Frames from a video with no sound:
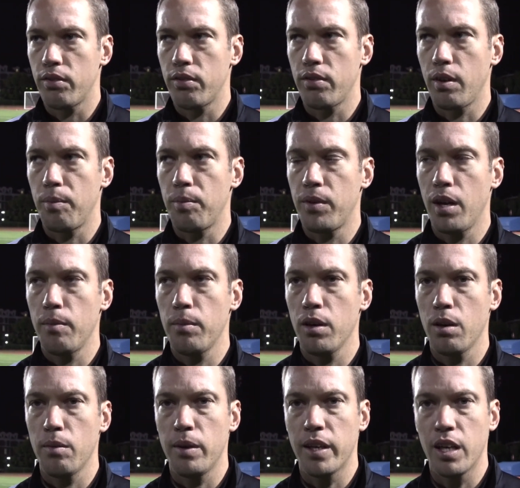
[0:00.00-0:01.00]

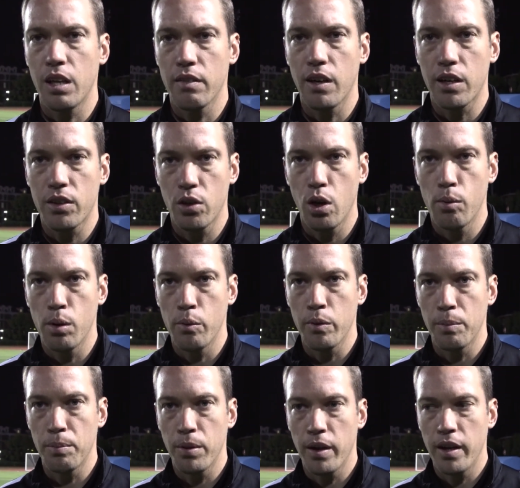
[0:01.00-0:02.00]
September, beginning of October when
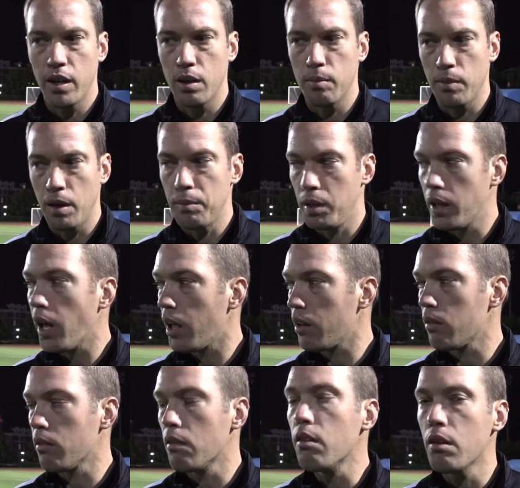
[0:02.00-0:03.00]
we played them, I mean, they
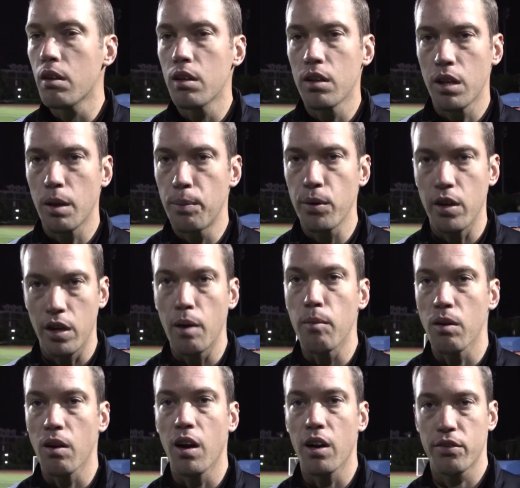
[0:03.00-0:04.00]
they put a
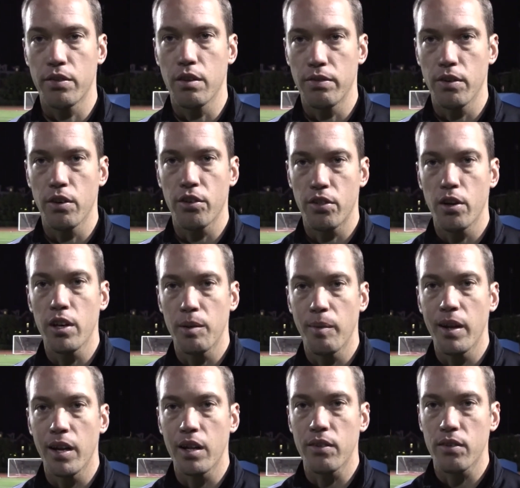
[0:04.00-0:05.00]
number on us for the first 30
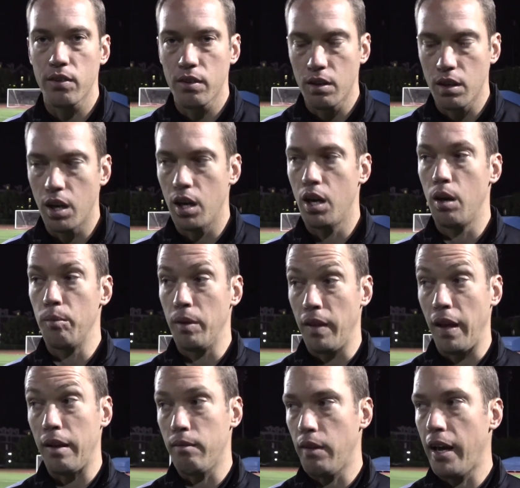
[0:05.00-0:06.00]
minutes, and
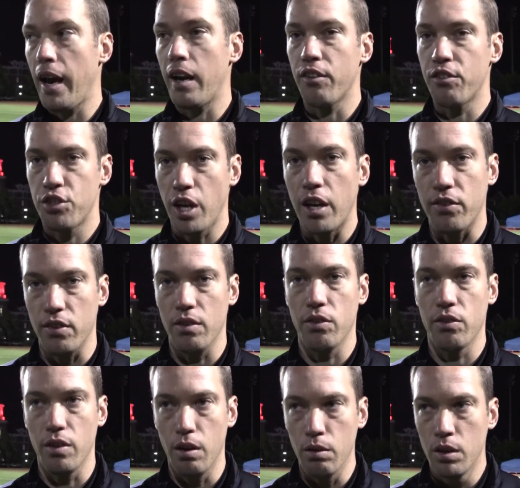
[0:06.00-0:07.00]
they had us chasing.
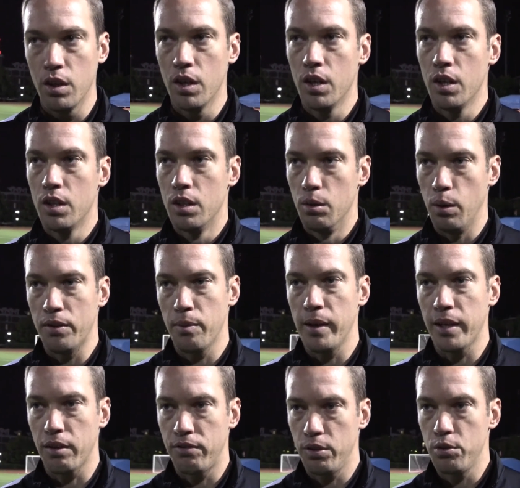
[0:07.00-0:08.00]
So we'll have to
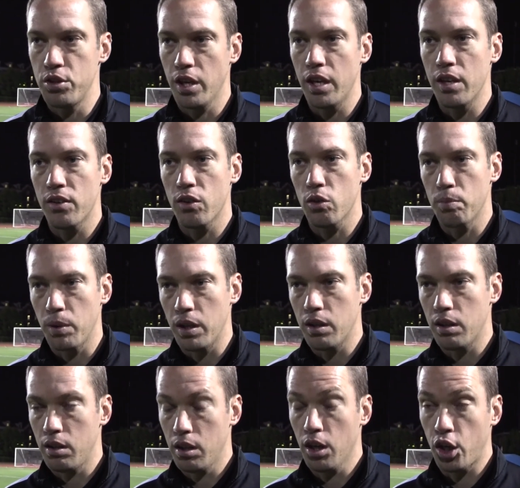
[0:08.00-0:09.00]
make a few changes,
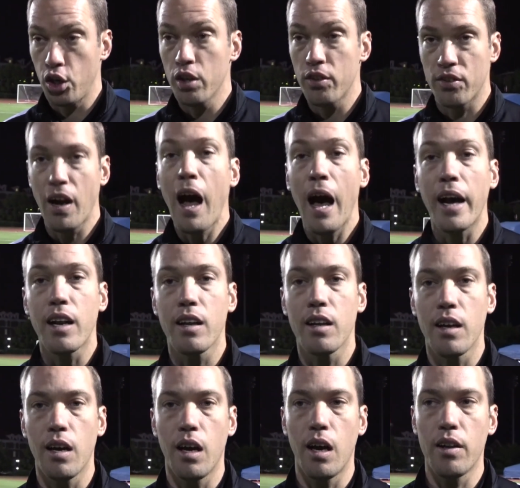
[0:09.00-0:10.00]
but they're a good side.
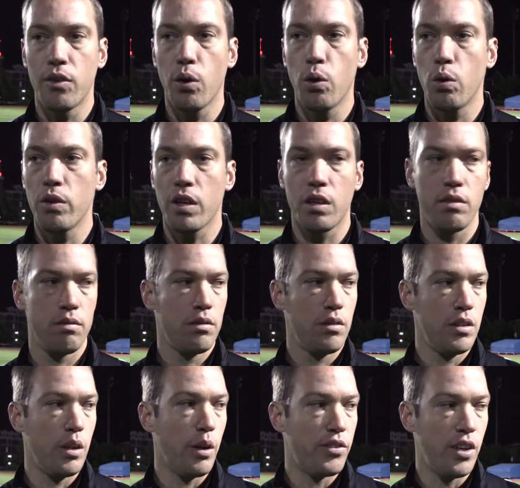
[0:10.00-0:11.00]
I told the,
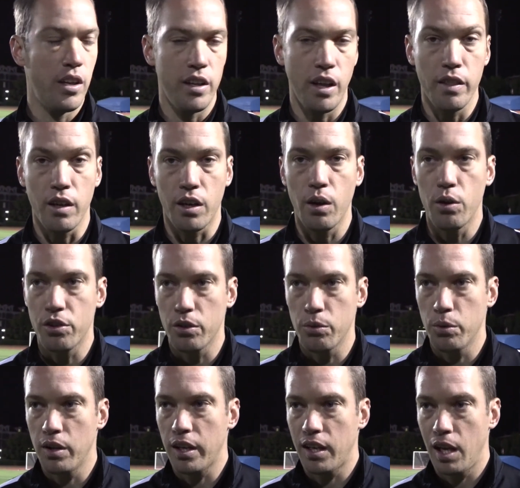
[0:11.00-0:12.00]
you know, I said to the other coaches
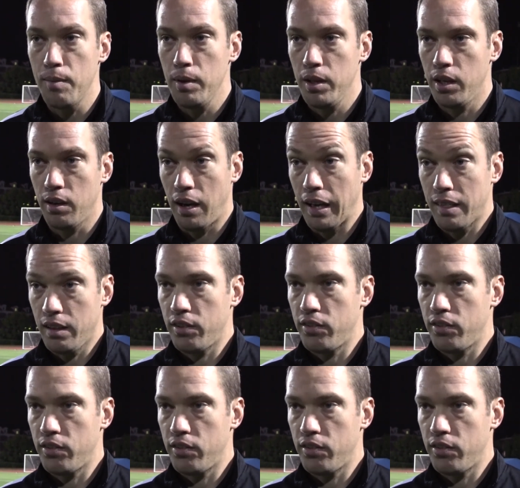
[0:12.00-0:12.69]
when they came in here, I think